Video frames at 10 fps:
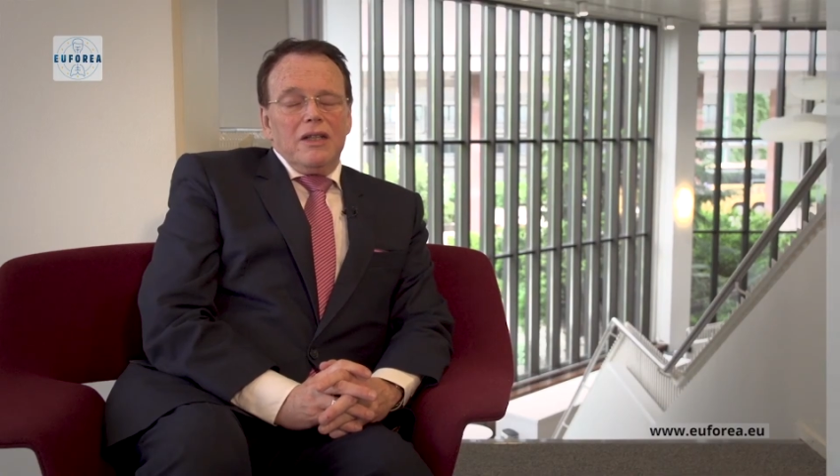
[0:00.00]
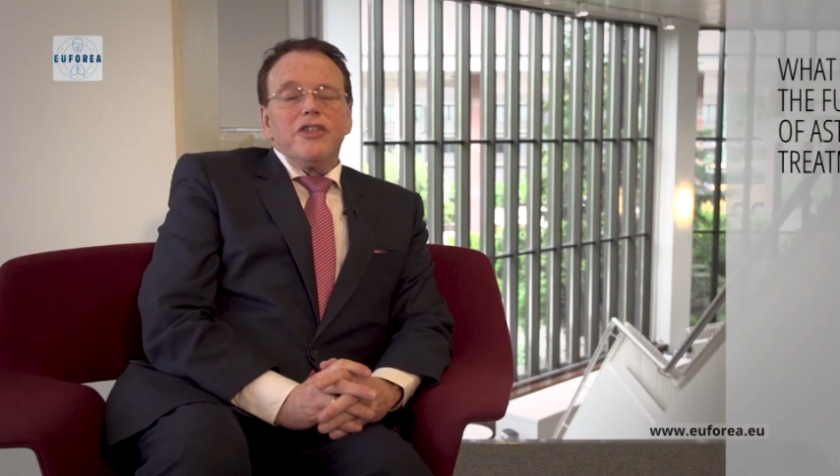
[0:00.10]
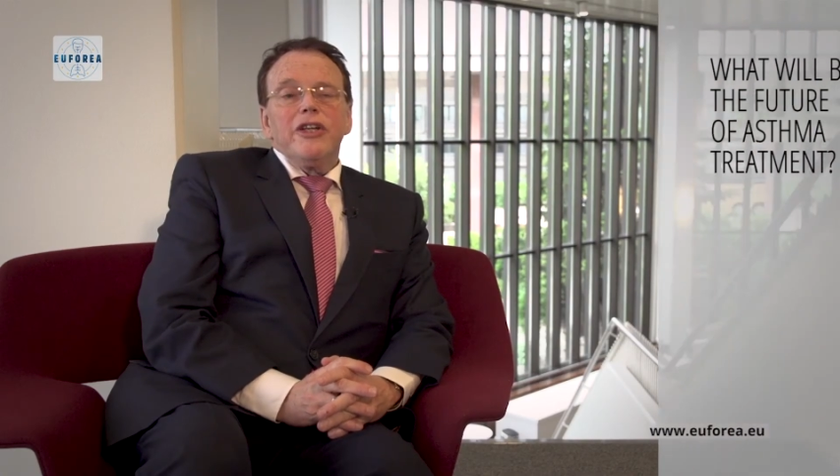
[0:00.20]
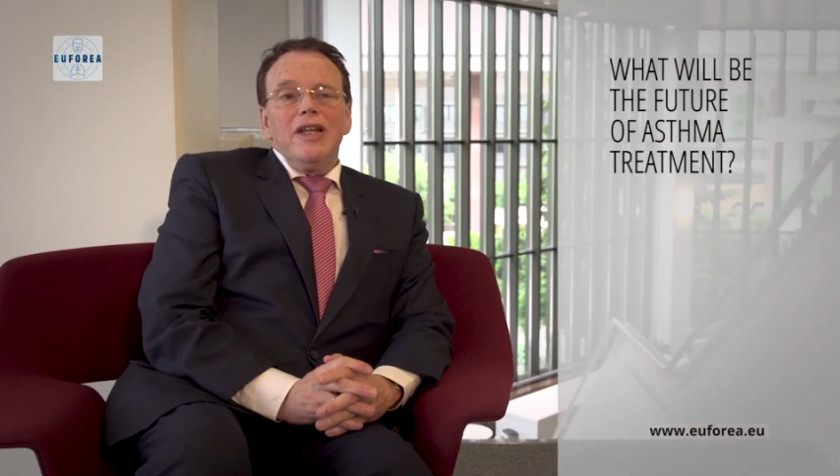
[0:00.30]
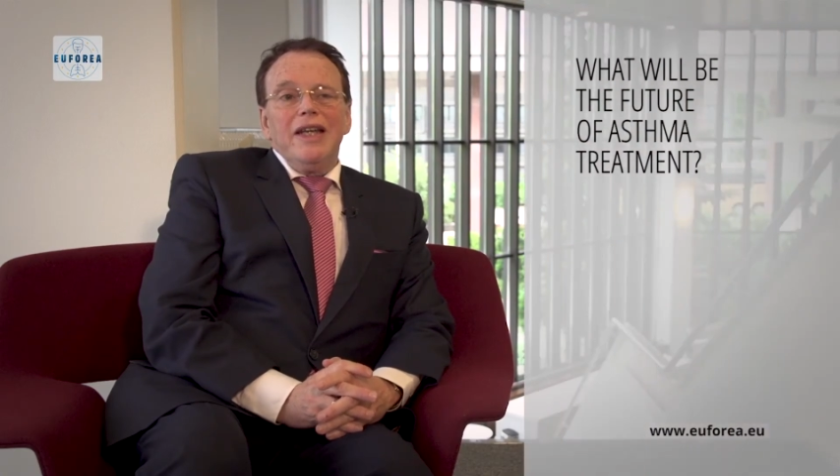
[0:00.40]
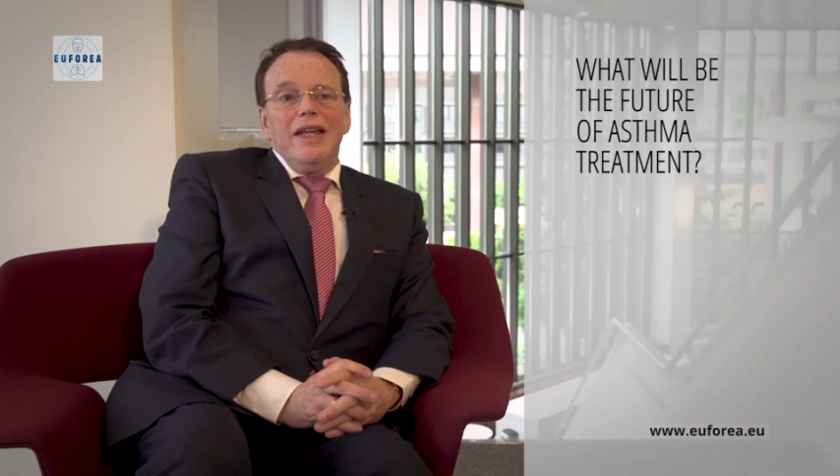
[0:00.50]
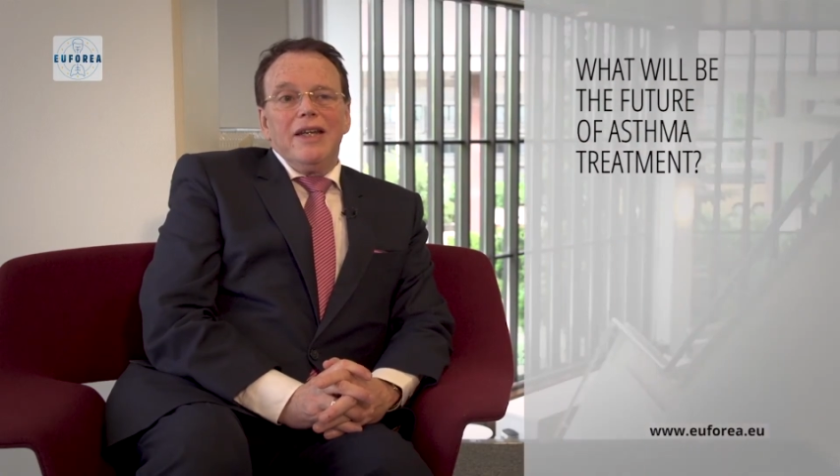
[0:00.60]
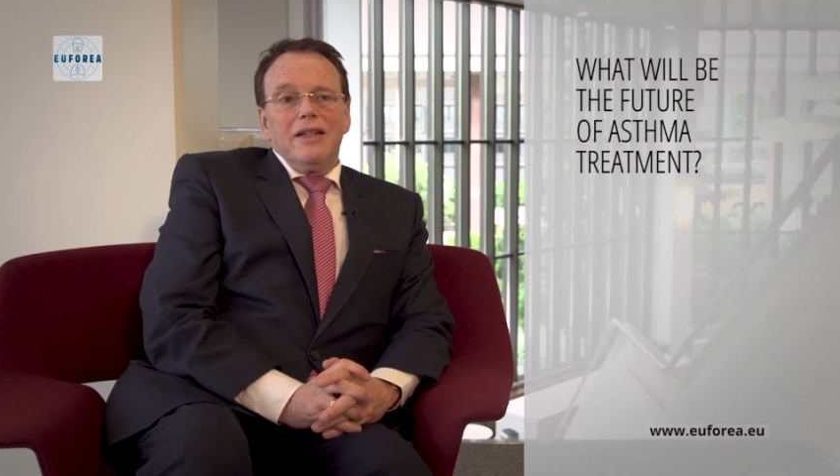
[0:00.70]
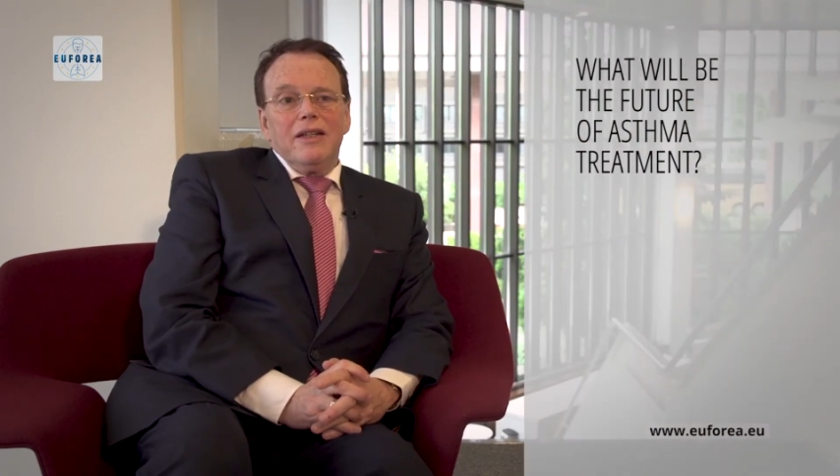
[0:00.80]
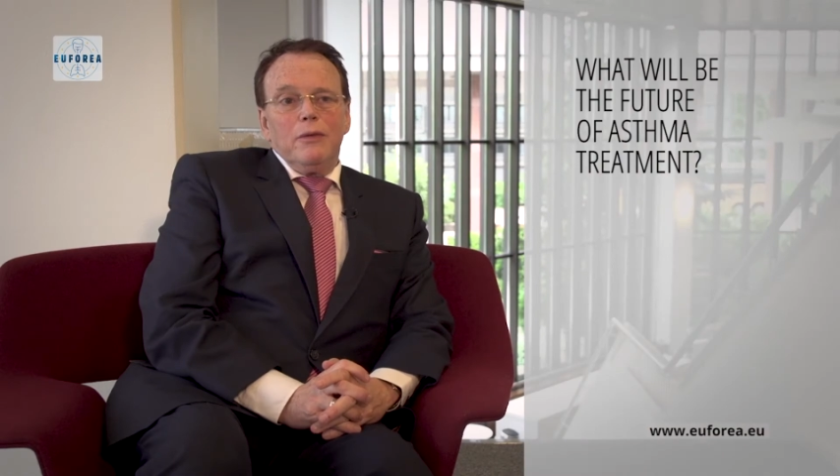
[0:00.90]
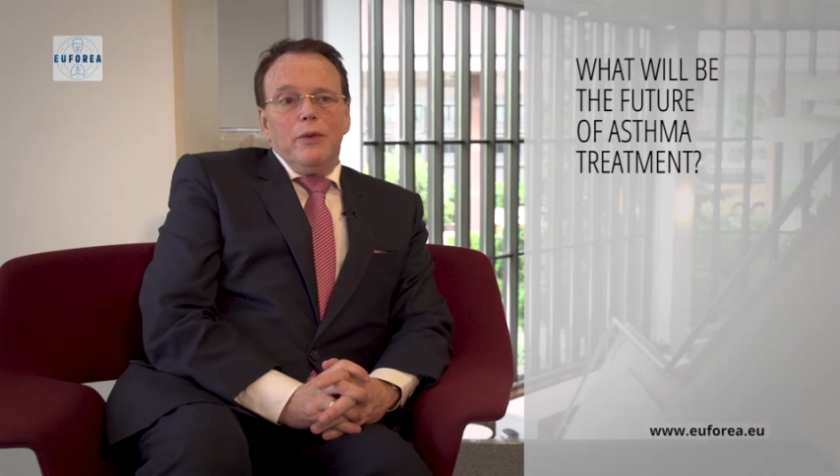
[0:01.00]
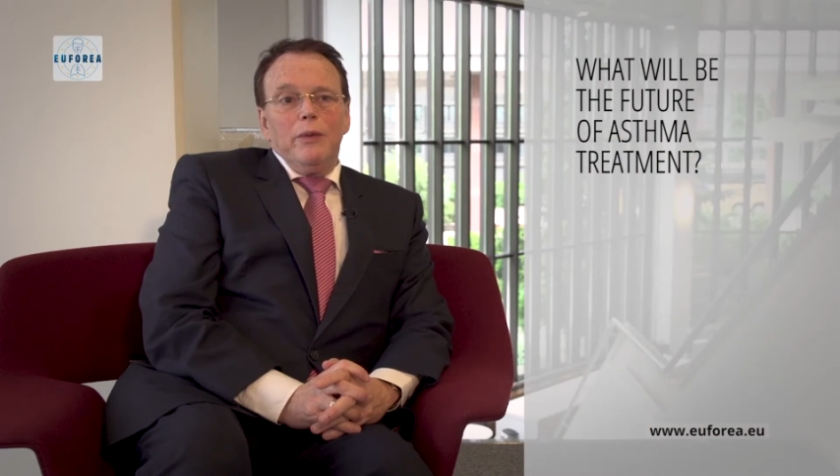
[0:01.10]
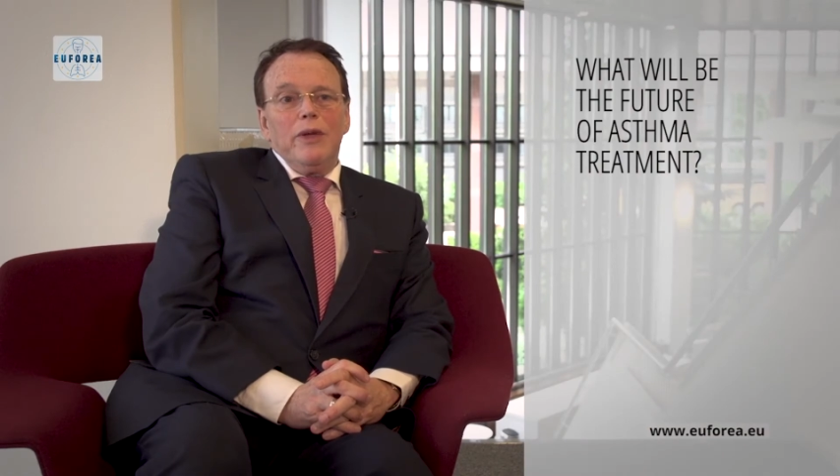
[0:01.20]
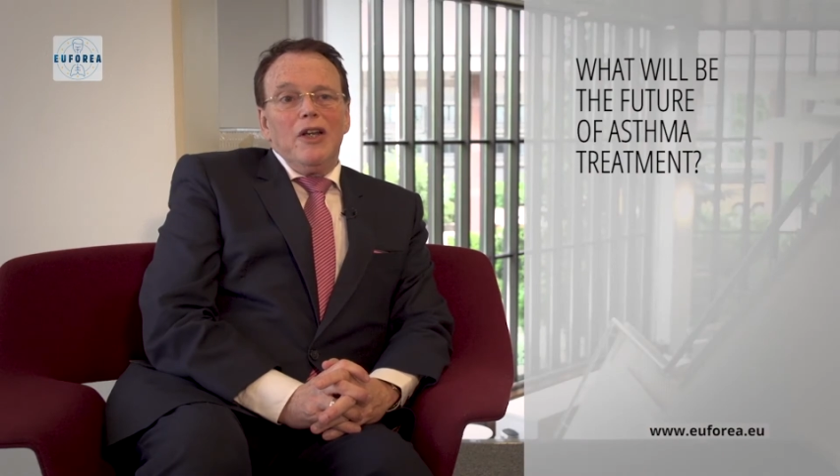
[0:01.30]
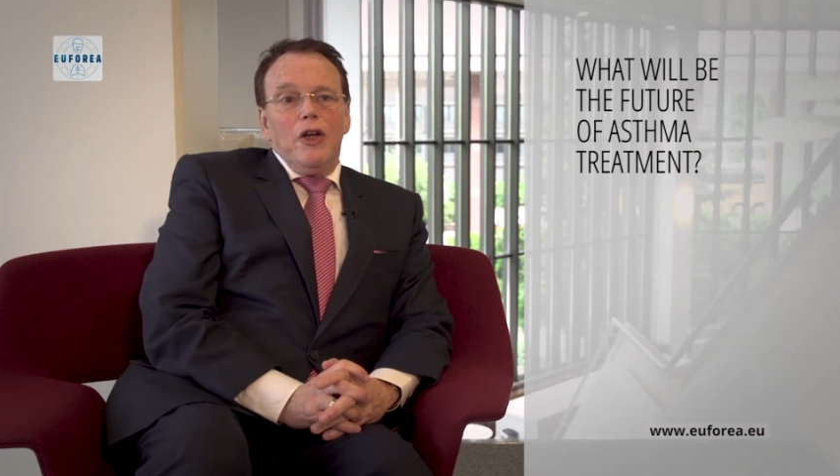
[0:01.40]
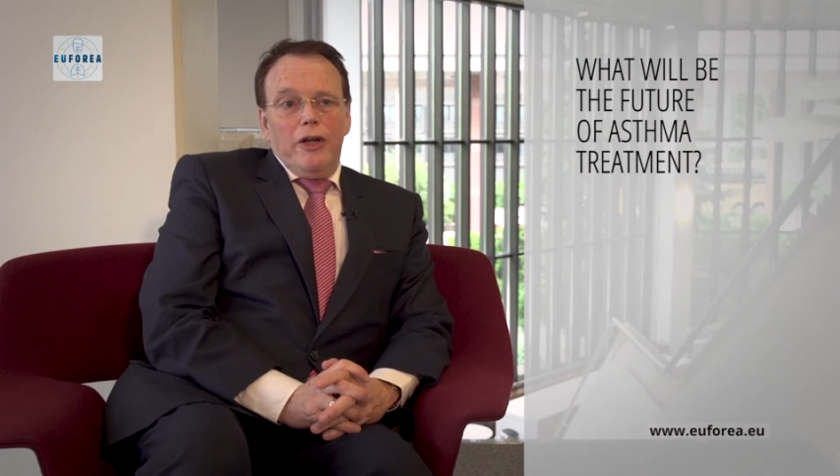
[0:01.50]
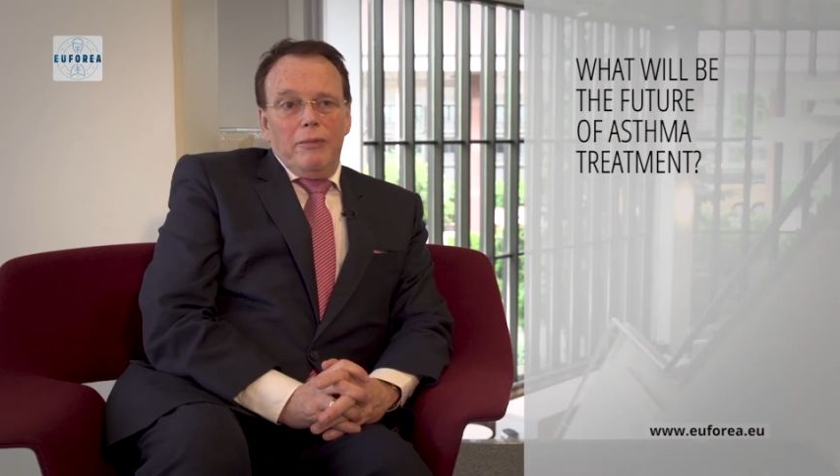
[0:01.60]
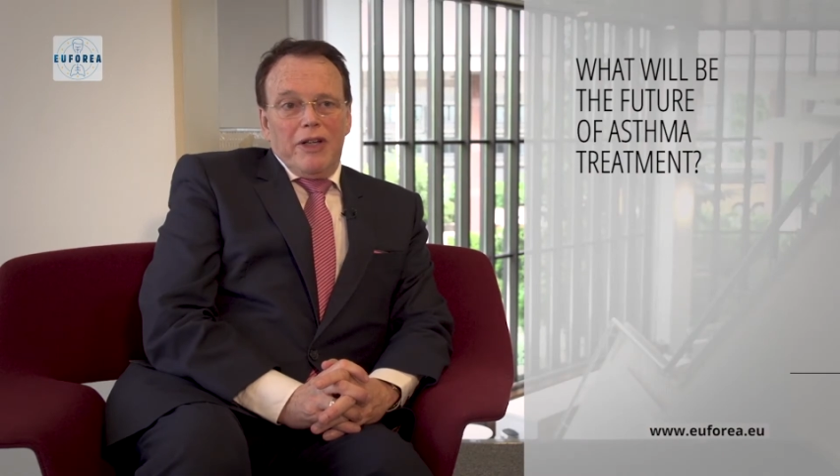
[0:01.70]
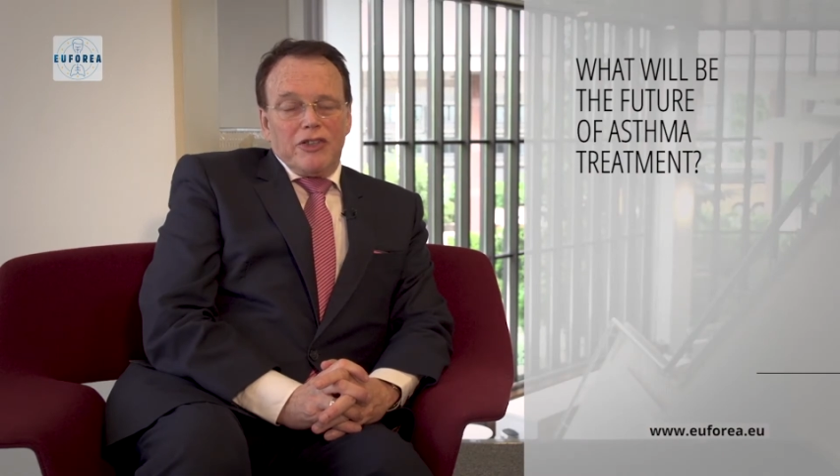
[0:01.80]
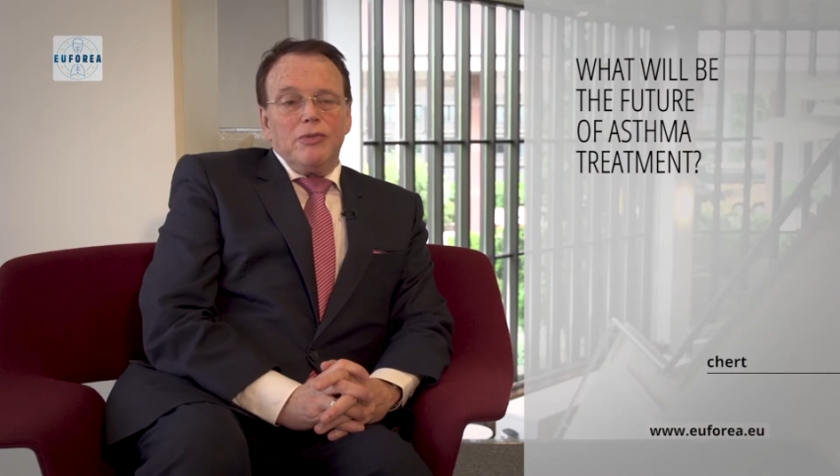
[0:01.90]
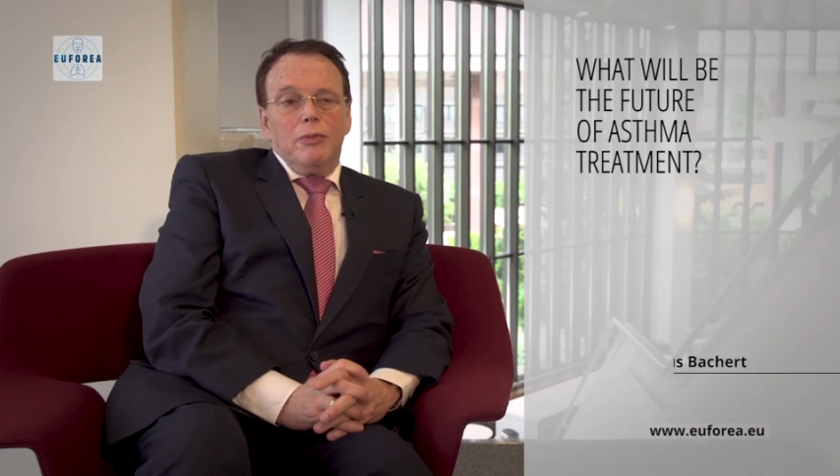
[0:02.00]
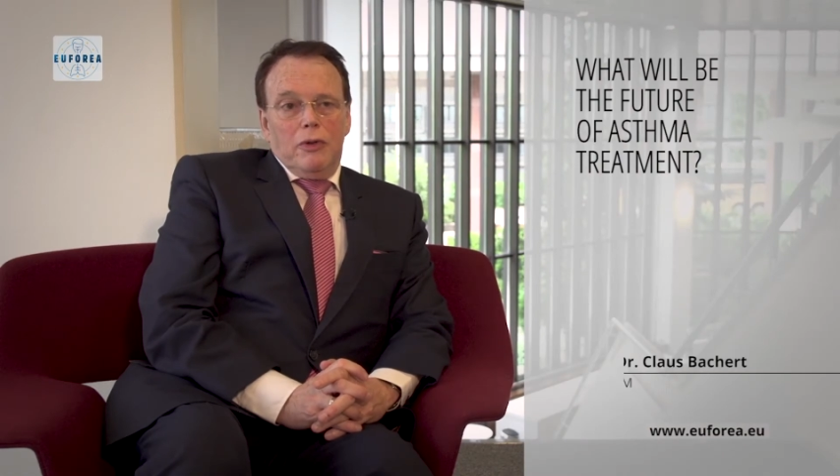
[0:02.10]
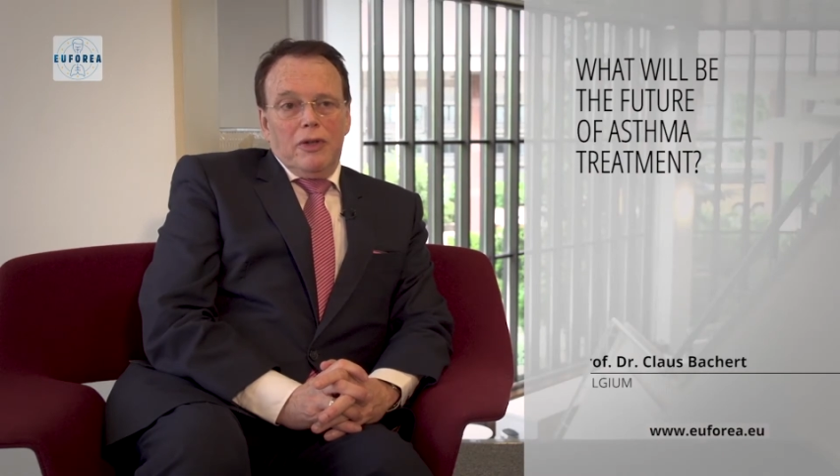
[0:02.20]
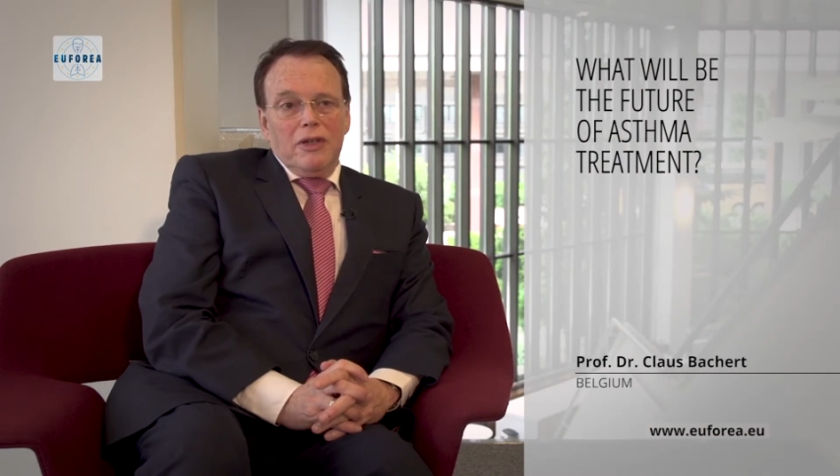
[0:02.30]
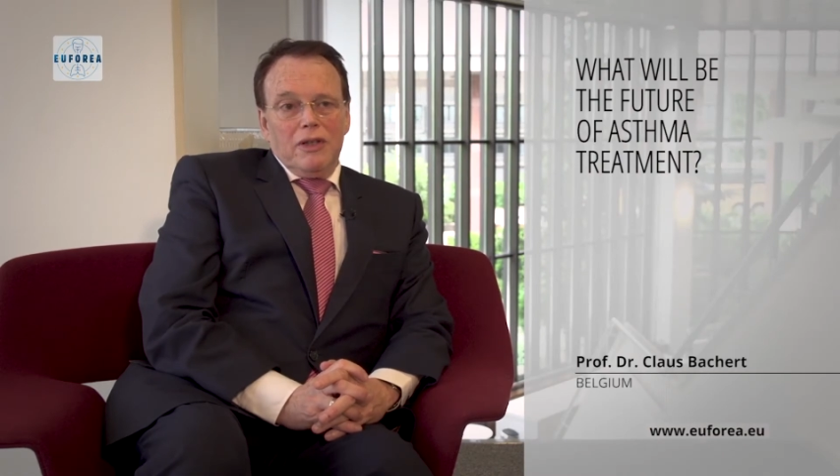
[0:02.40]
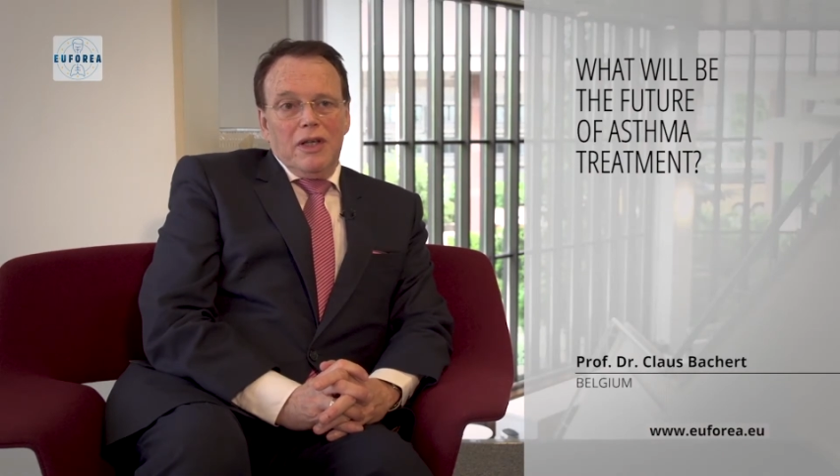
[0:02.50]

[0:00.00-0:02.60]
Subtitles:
Certainly, we will learn much more